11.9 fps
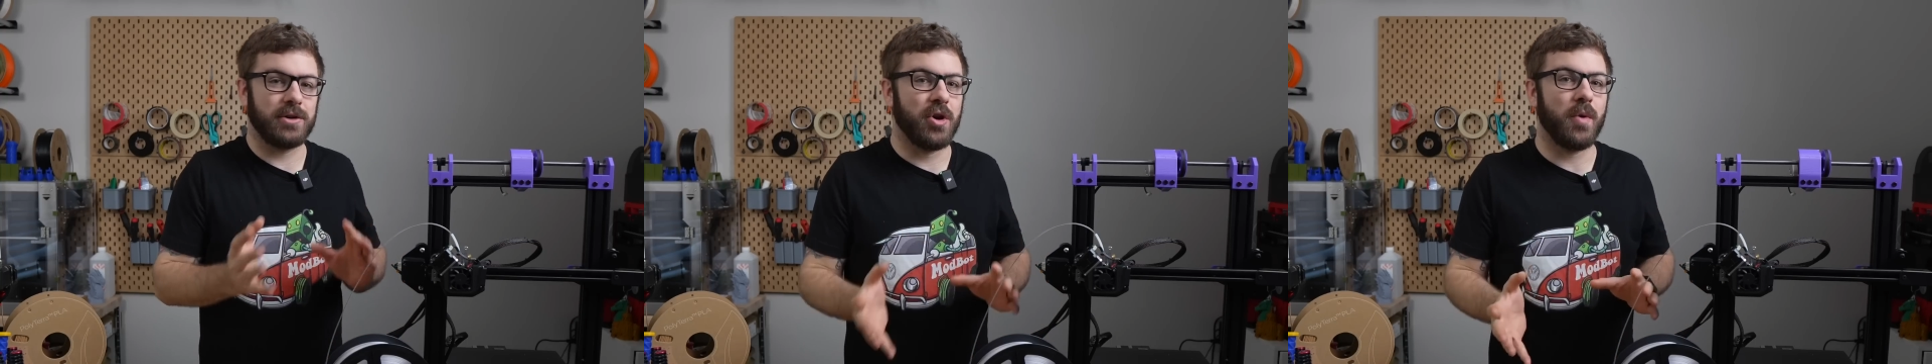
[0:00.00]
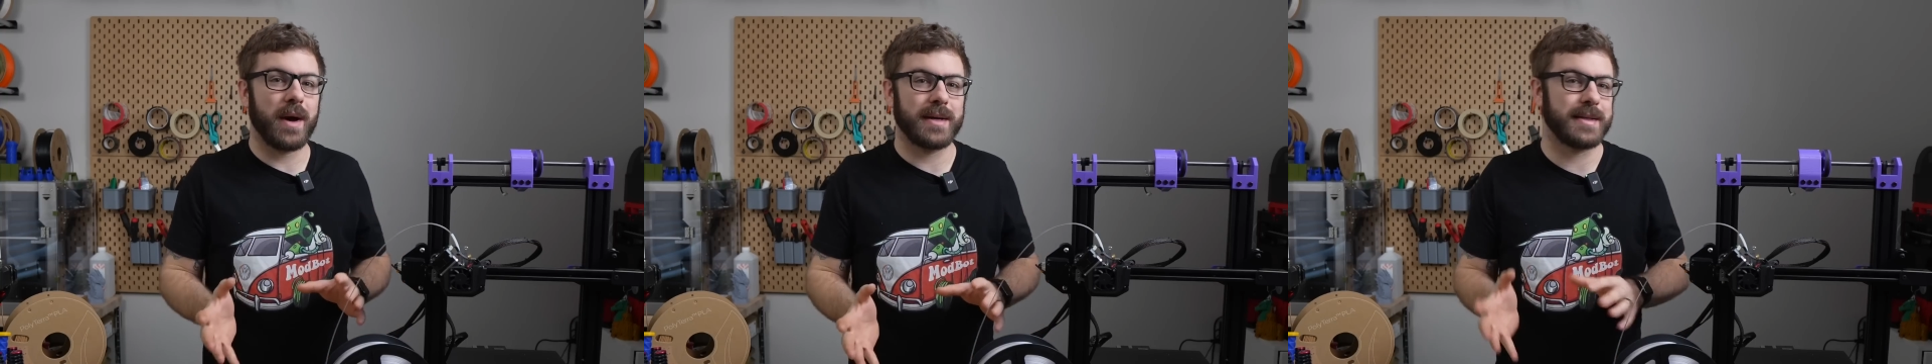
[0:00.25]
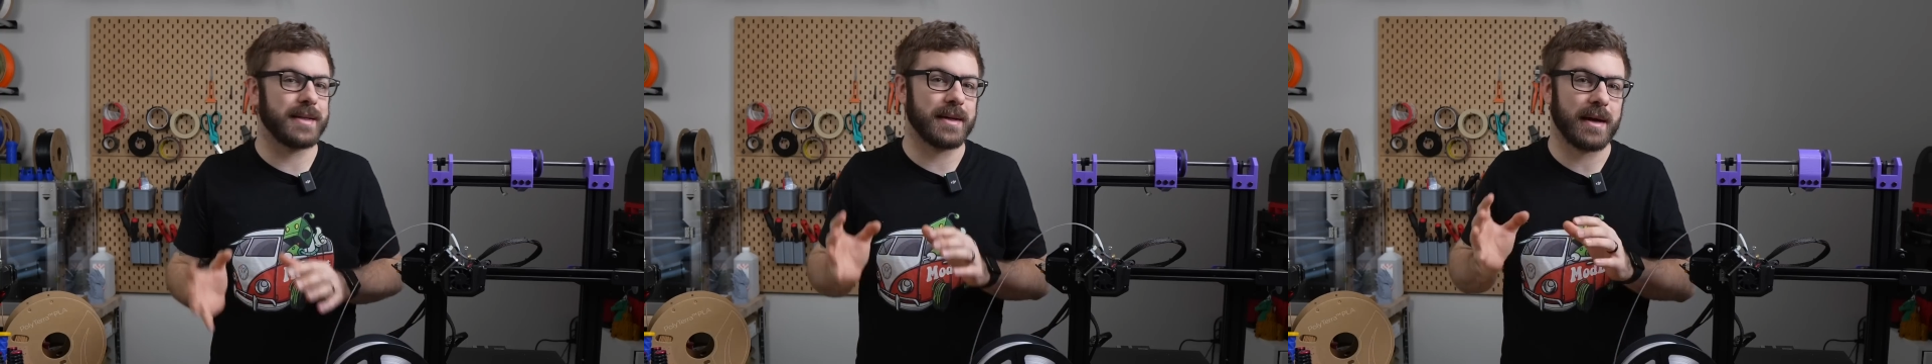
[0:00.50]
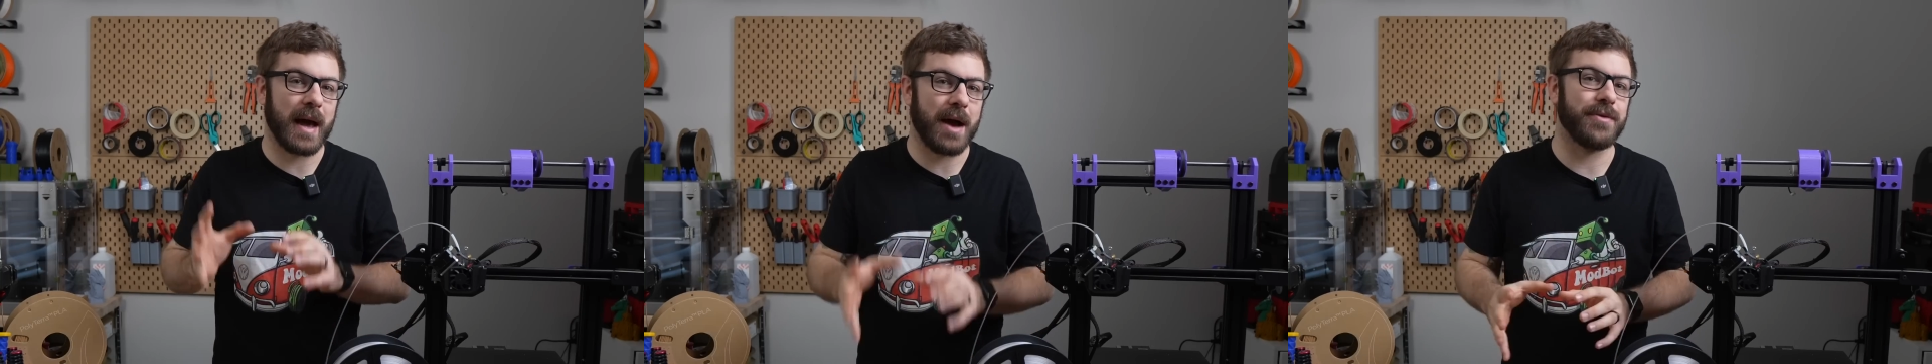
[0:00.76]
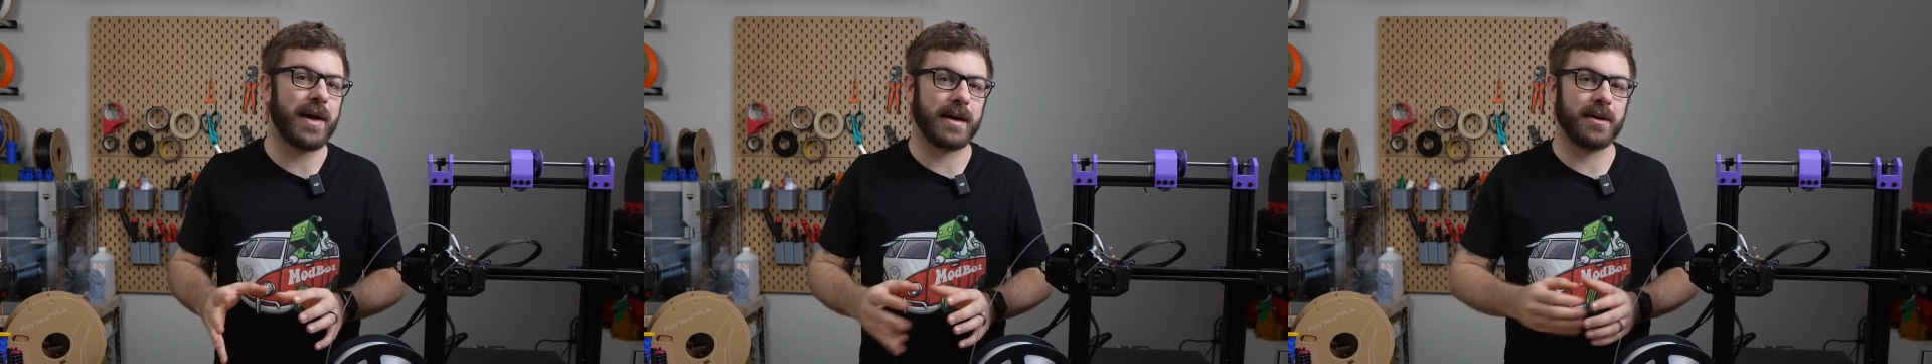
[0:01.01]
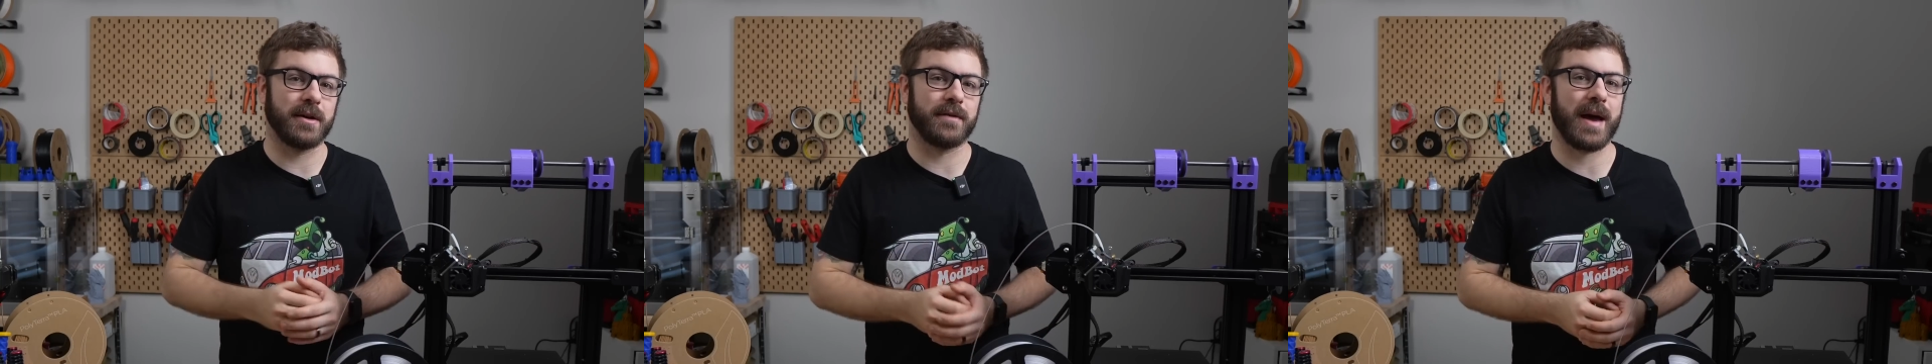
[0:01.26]
no idea how
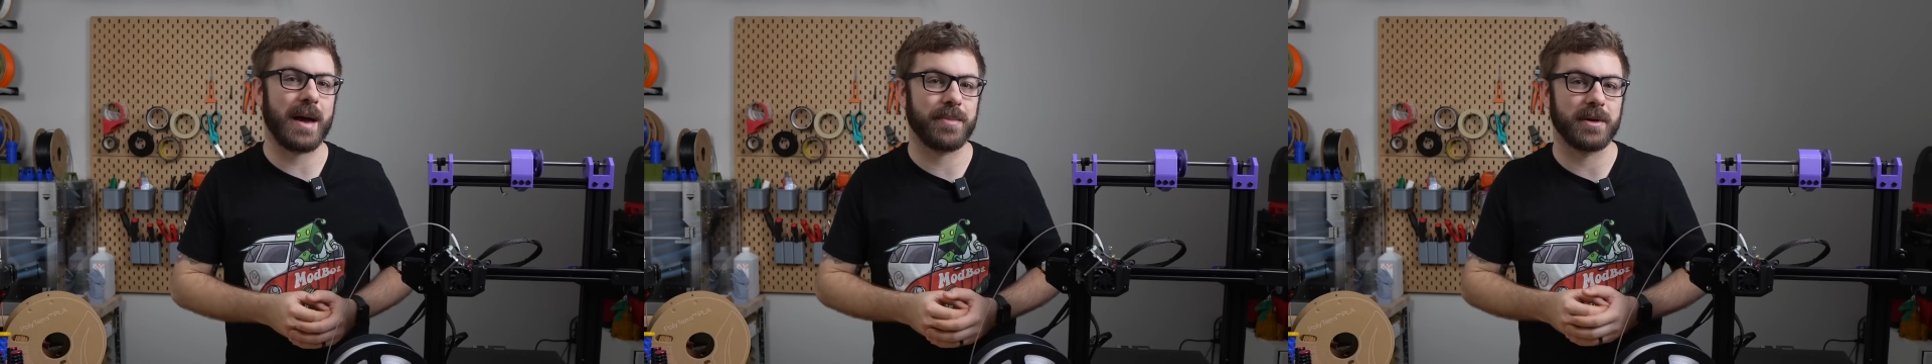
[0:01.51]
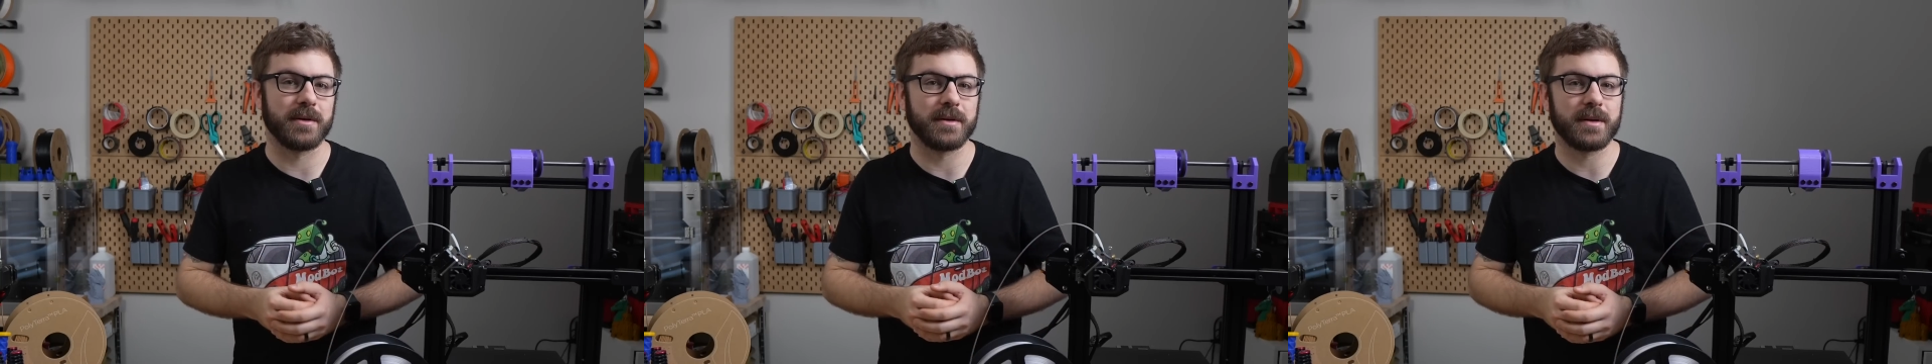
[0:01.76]
that could have happened.